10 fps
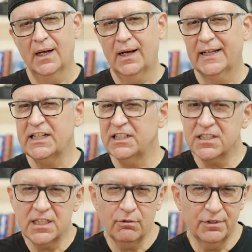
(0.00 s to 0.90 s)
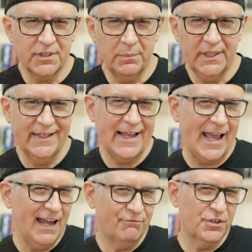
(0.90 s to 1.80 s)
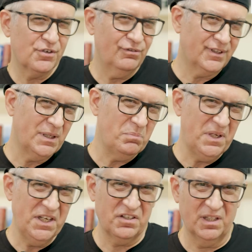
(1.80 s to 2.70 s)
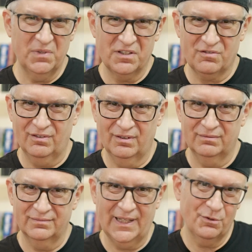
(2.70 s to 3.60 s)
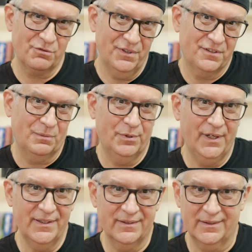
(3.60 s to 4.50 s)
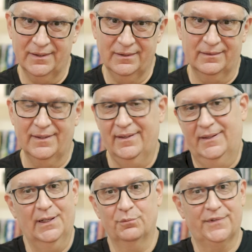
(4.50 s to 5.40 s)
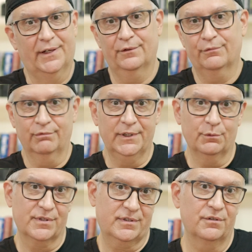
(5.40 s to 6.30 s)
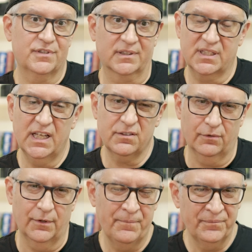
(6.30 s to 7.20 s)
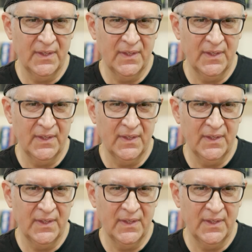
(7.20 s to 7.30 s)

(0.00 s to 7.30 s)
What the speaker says: I consider it to be an average looking beach image, so I was really surprised that it really was so successful.